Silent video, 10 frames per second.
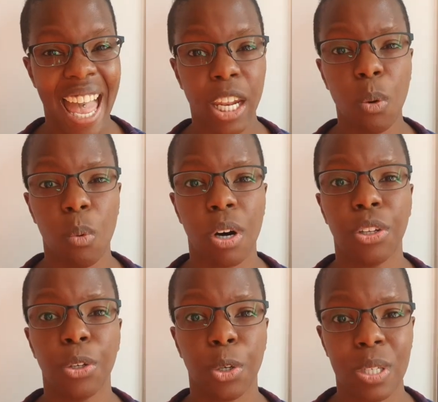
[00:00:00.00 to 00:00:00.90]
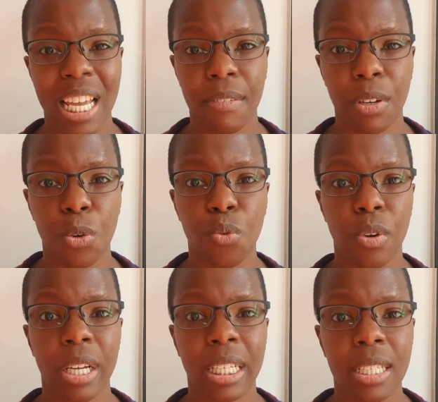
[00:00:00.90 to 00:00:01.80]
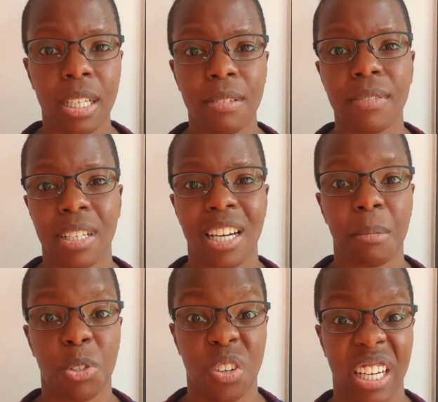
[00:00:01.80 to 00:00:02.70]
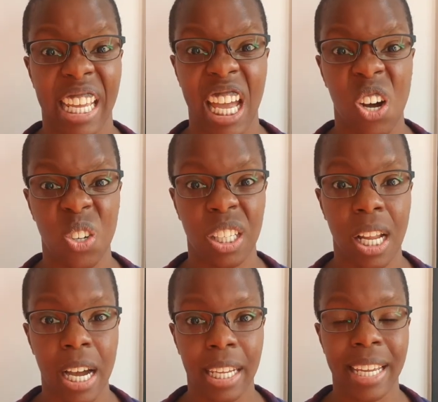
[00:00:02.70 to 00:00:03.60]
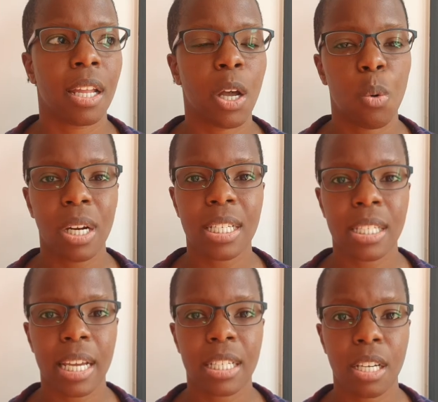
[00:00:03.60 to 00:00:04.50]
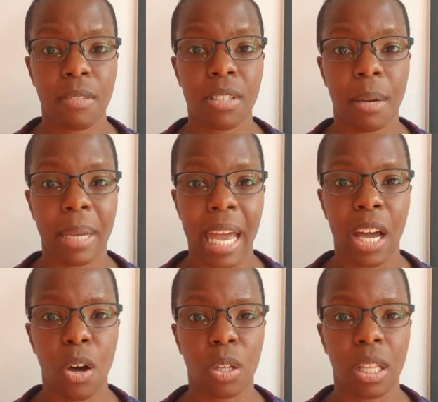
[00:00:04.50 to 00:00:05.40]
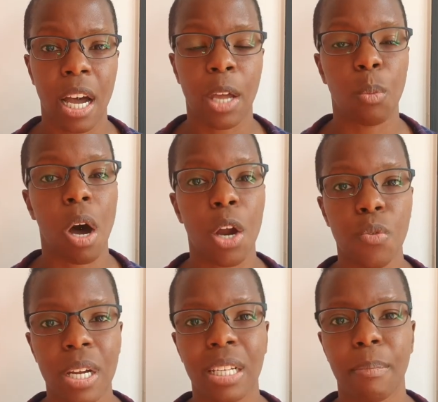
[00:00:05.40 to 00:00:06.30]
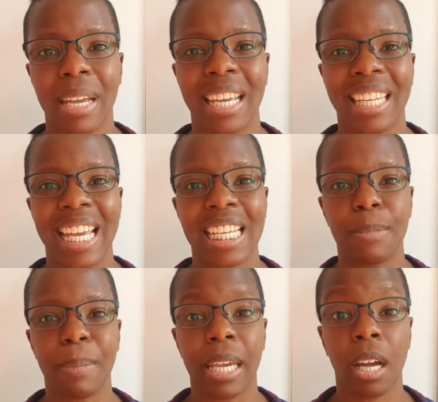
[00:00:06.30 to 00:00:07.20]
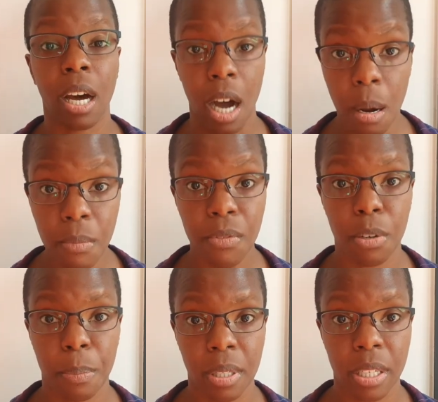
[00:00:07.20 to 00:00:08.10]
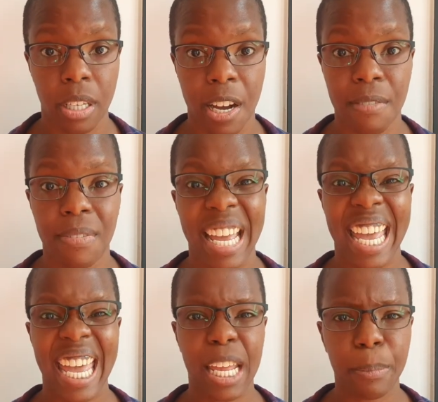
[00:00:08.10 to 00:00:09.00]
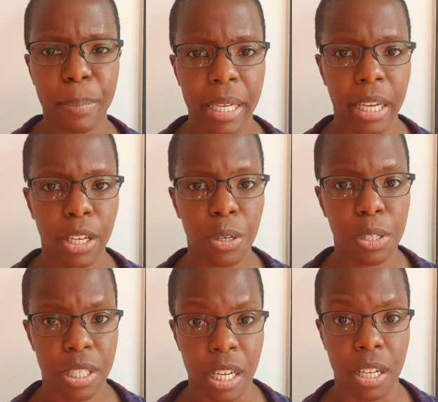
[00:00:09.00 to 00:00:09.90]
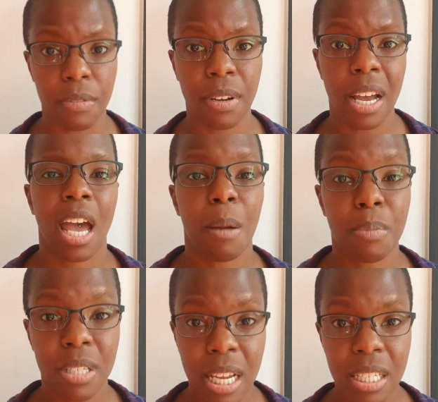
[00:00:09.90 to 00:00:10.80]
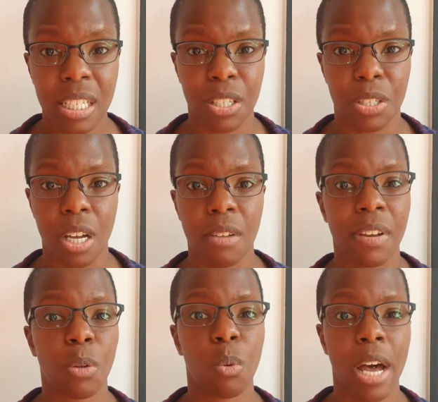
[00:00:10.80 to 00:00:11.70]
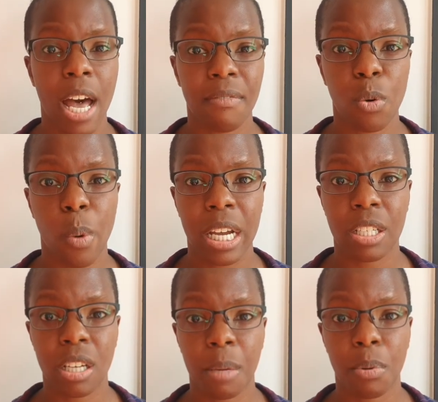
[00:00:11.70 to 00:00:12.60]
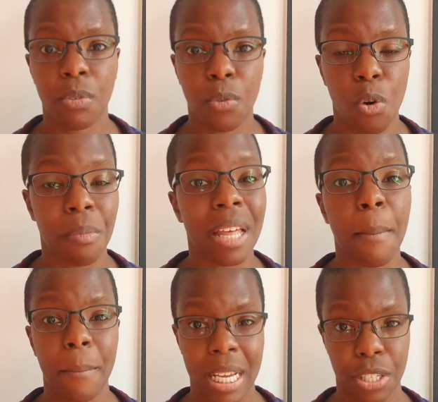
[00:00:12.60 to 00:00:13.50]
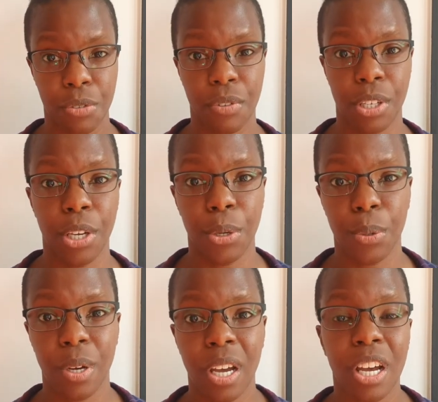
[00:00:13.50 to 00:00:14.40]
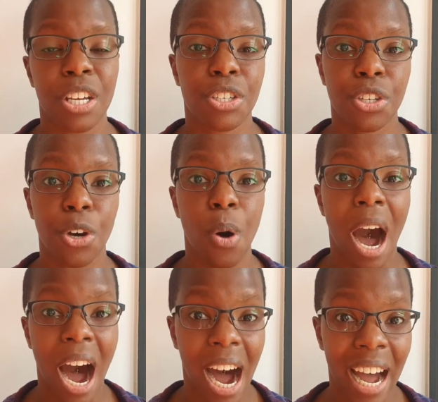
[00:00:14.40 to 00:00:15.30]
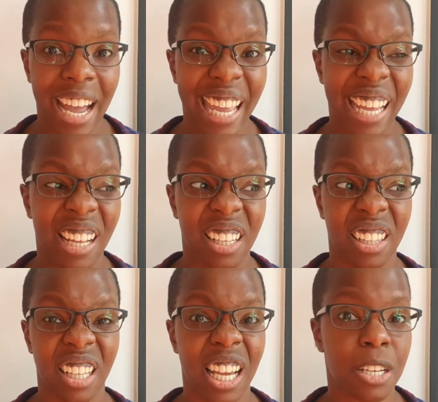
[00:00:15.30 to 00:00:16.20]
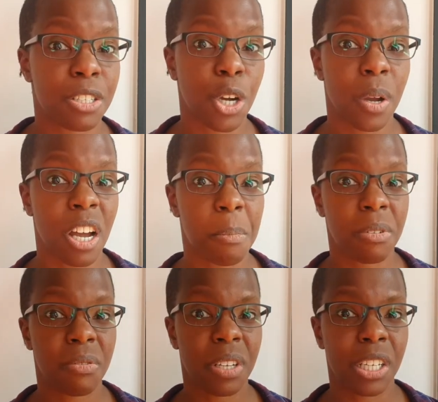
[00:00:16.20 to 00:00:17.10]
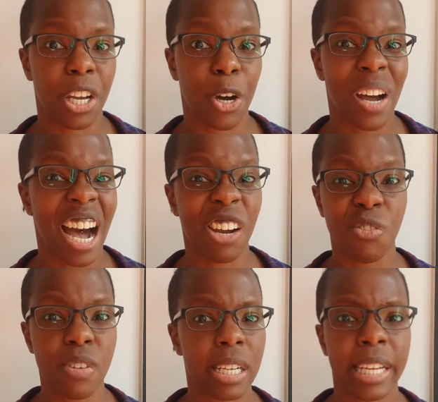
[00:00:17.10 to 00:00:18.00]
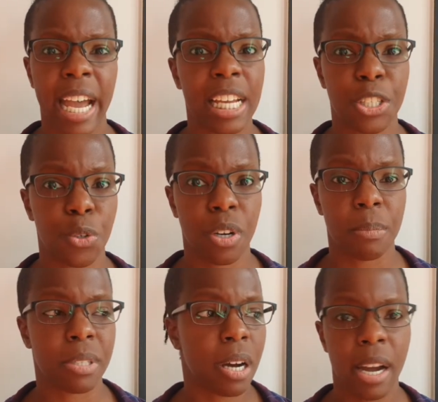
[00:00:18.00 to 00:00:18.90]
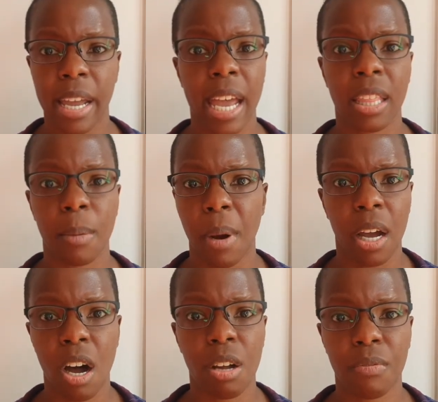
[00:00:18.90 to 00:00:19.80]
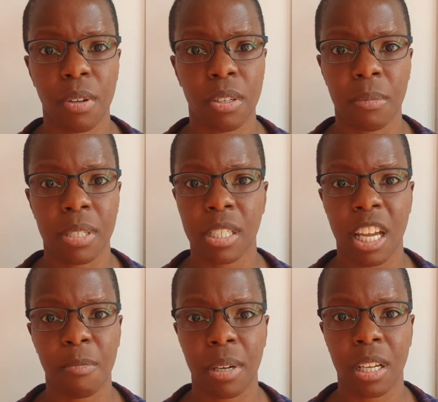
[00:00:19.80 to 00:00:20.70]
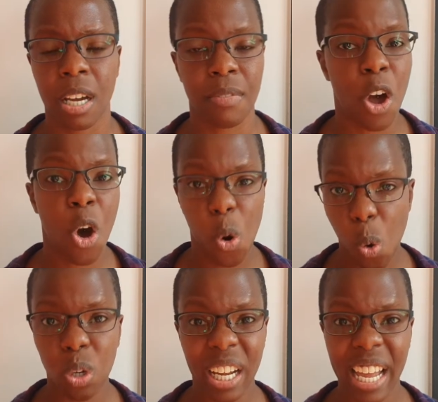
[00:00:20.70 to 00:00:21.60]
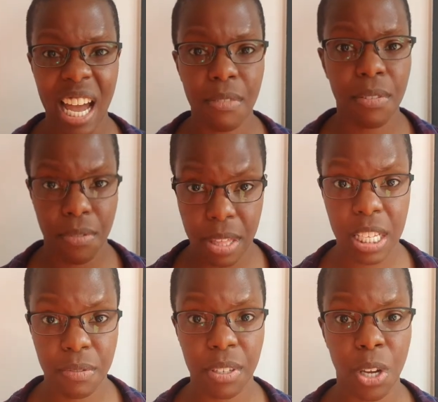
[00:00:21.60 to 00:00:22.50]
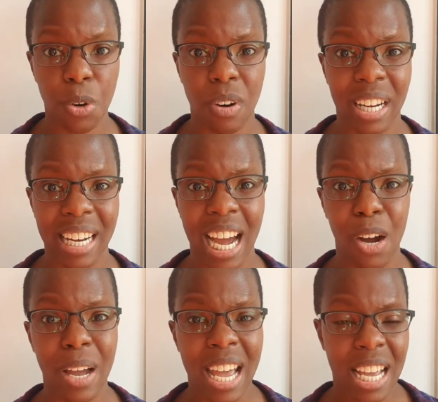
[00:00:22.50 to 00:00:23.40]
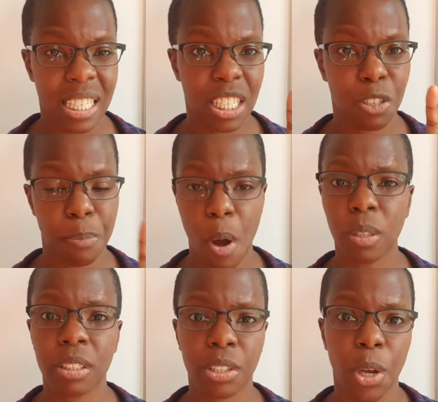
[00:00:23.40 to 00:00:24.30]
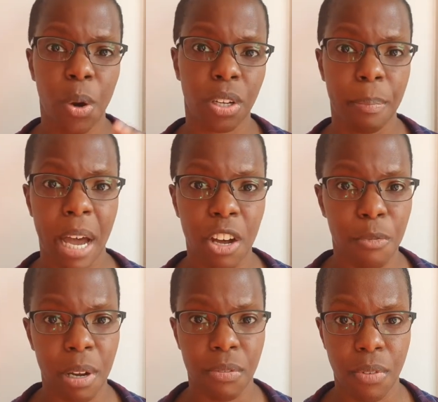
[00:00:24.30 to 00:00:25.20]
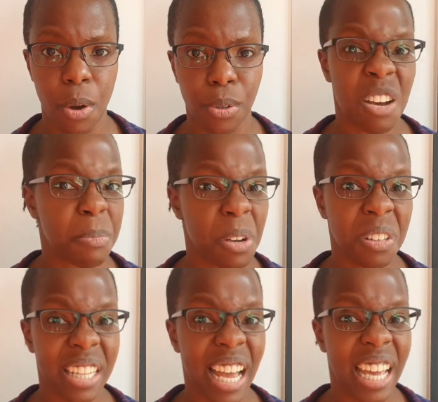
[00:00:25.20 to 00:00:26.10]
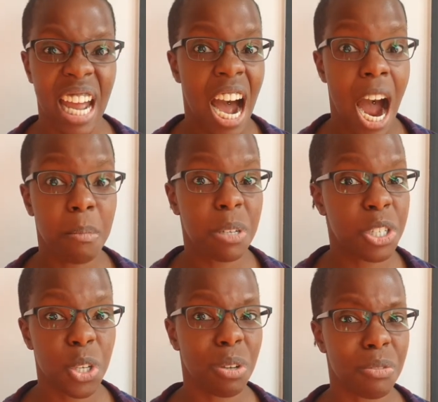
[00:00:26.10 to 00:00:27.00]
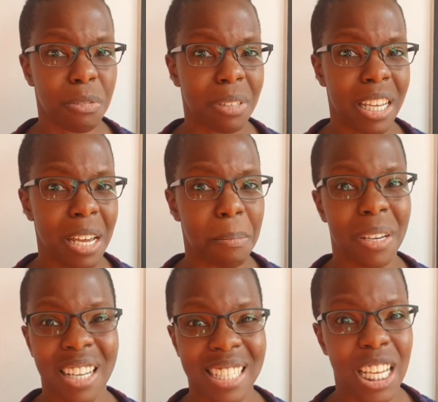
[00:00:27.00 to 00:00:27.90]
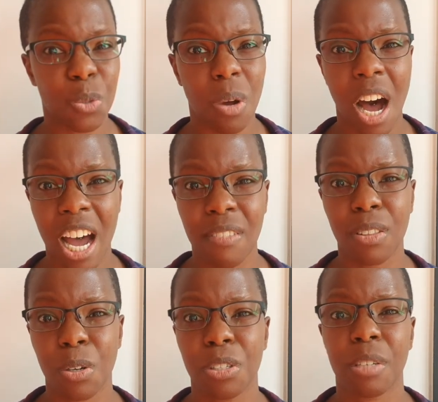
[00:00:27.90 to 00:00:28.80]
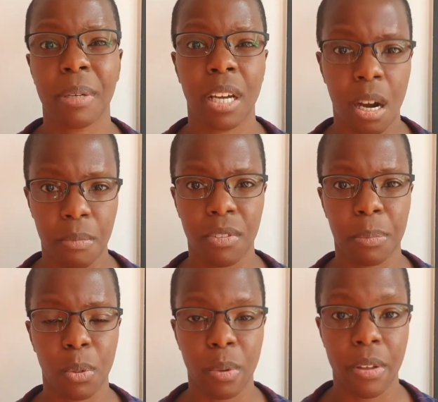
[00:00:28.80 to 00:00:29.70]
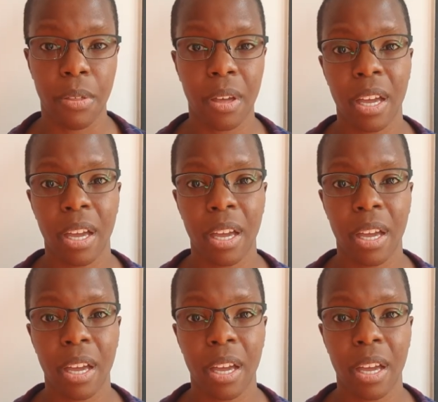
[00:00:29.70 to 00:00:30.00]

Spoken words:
Anyone who's having a really tough time trying to get online. Now, when I say a tough time getting online, what I really mean is being comfortable enough in being yourself and presenting yourself in whatever way, shape, or form that means for you. So I like showing up on video. I really hate scripts. I hate them. I can't follow them to save my life. All I have for this video right now is a little post-it note on the back of my phone. Beyond that, I'm just shooting from the hip because that's what I've learned to be comfortable with.